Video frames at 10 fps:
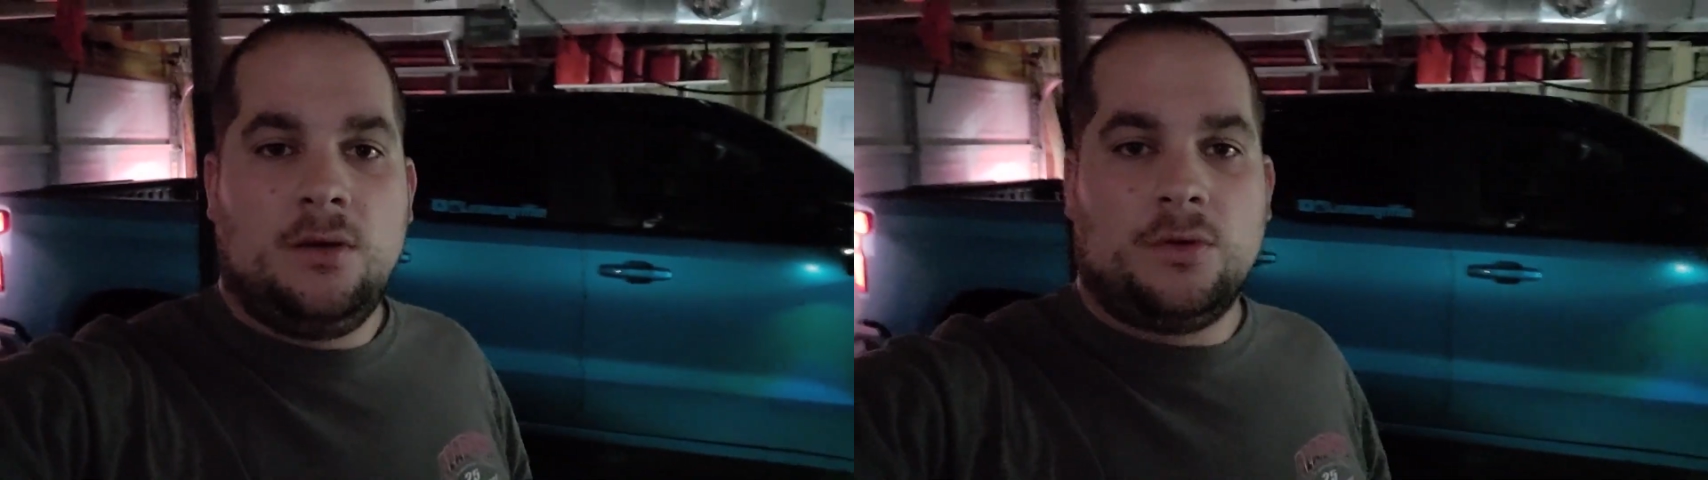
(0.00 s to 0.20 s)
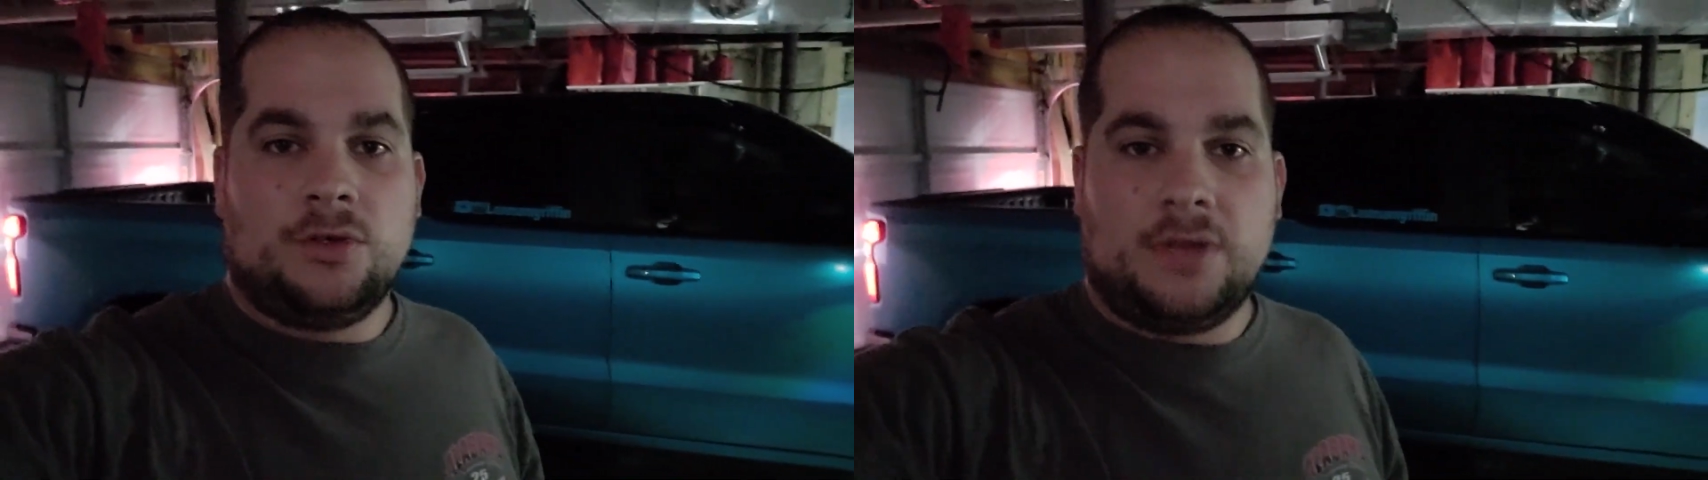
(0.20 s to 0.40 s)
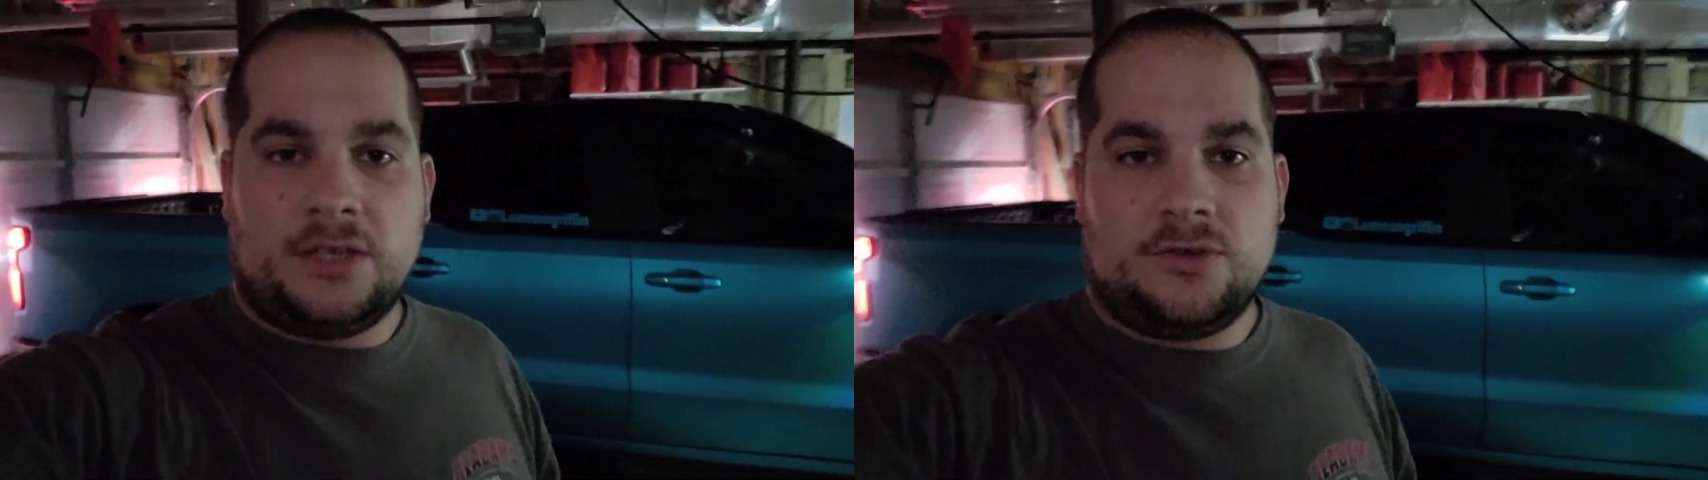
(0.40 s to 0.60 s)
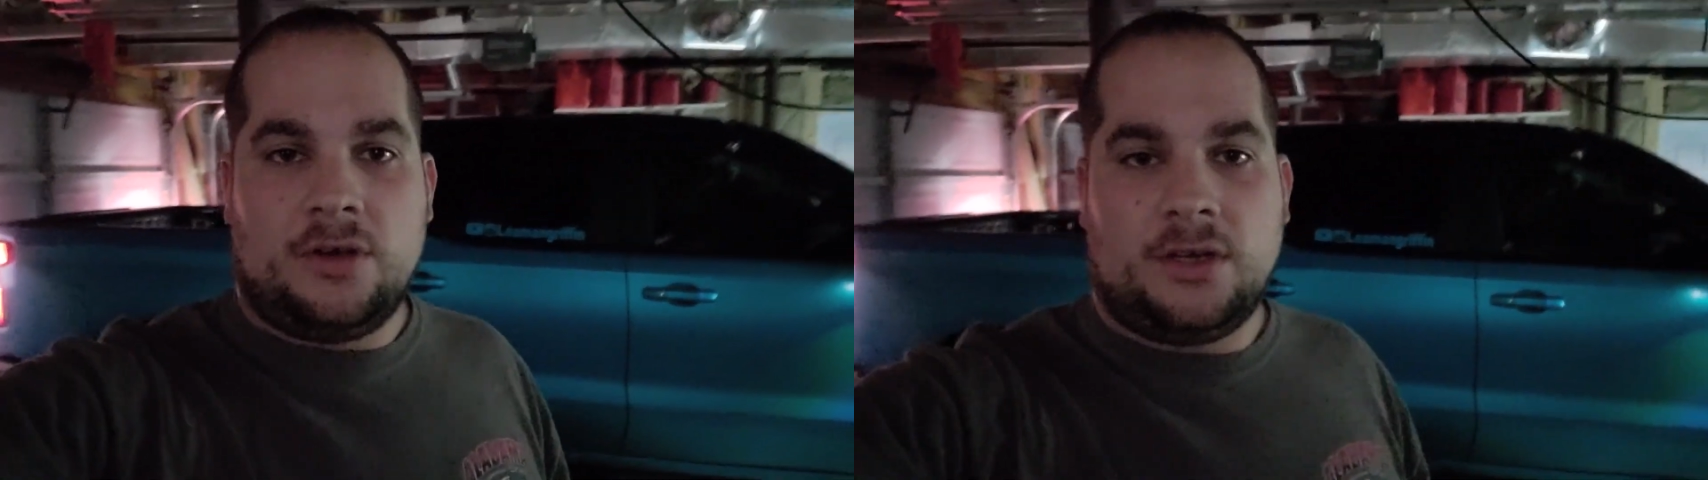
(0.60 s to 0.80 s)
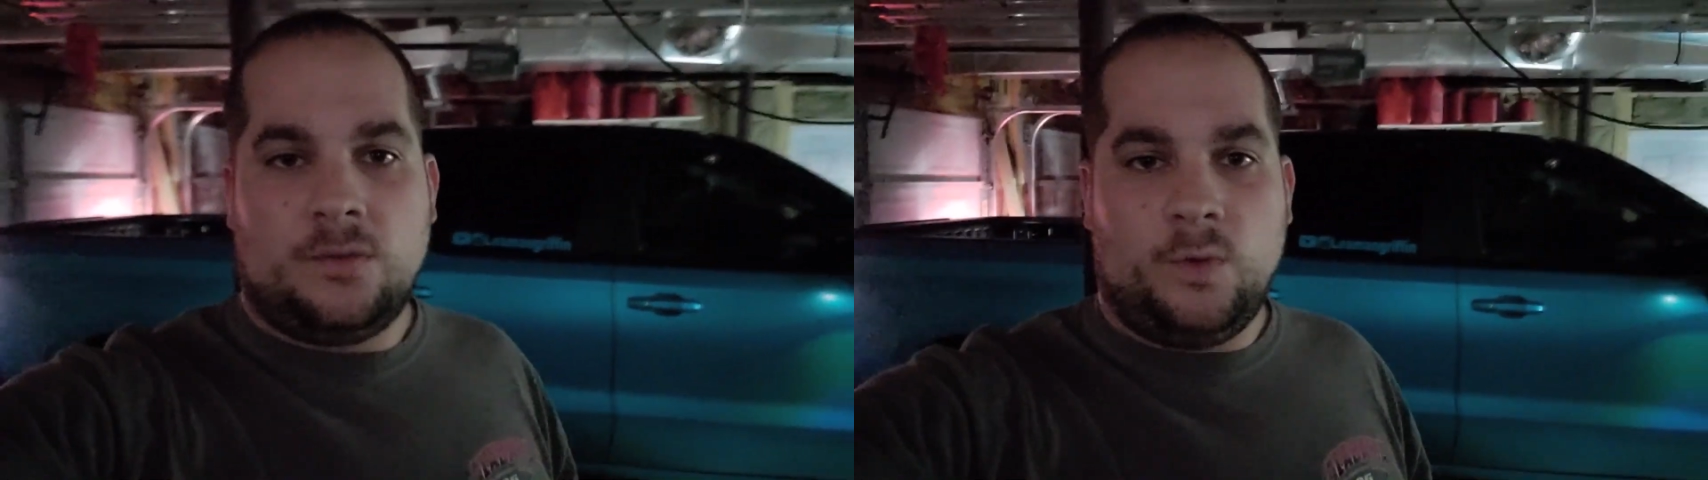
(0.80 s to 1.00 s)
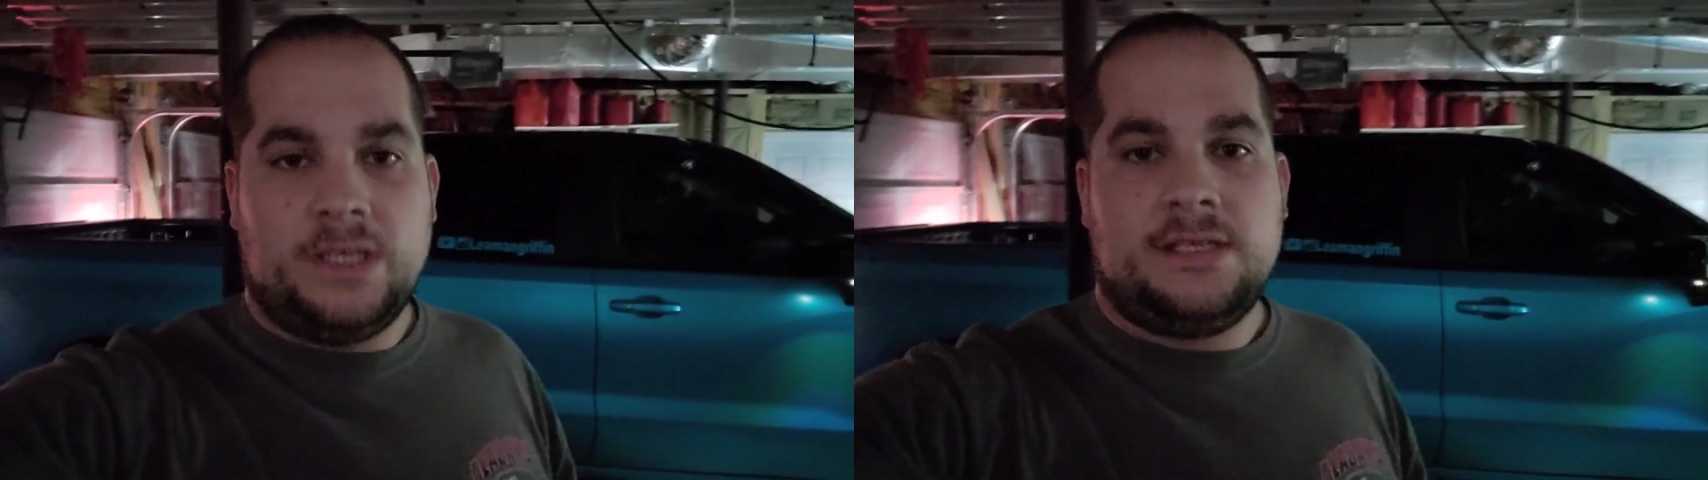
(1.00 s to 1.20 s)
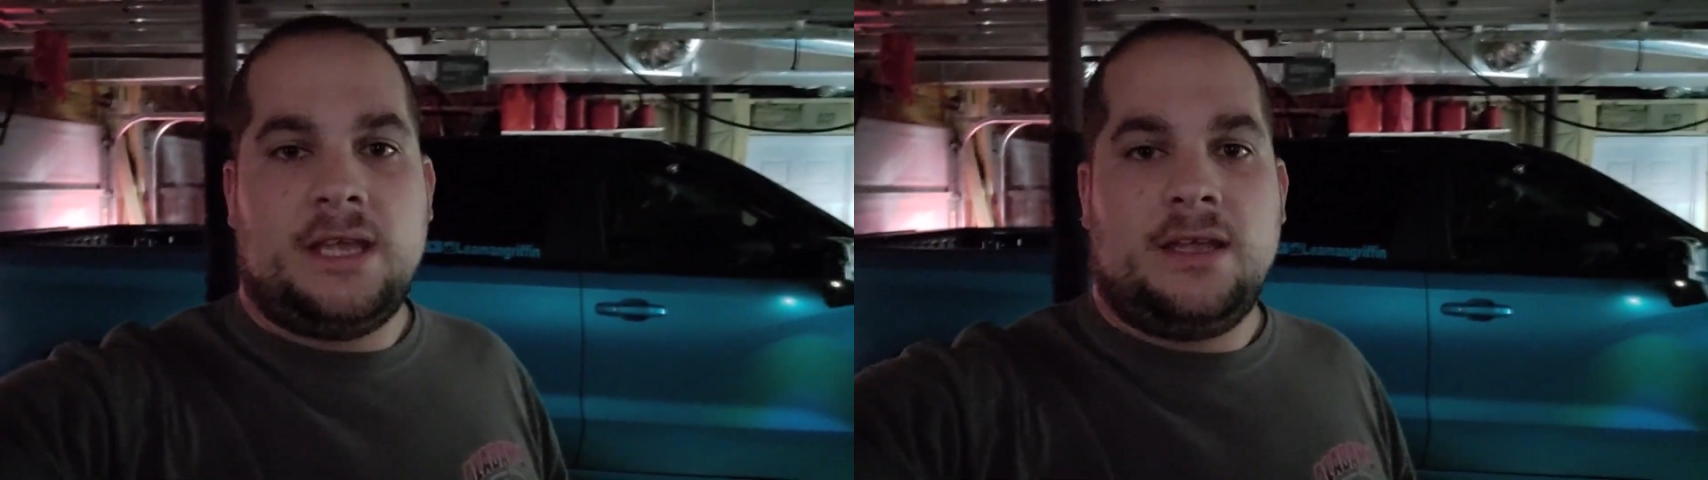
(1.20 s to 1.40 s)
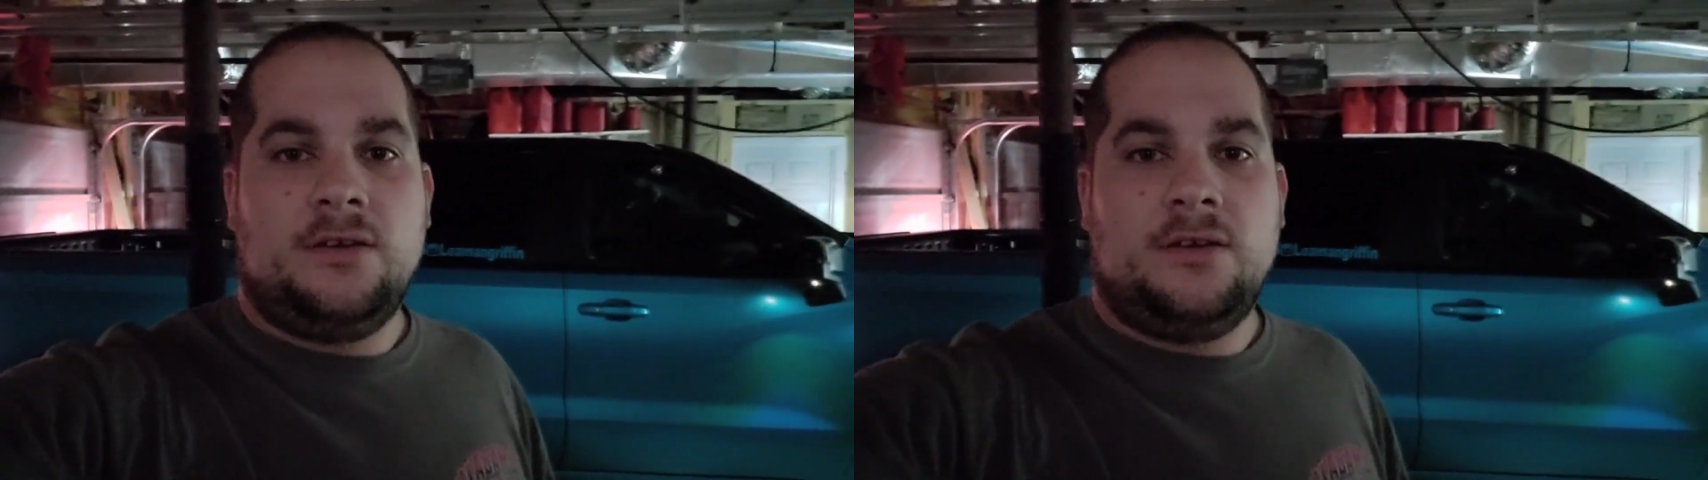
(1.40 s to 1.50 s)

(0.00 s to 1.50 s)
We're doing that drawing on Wednesday,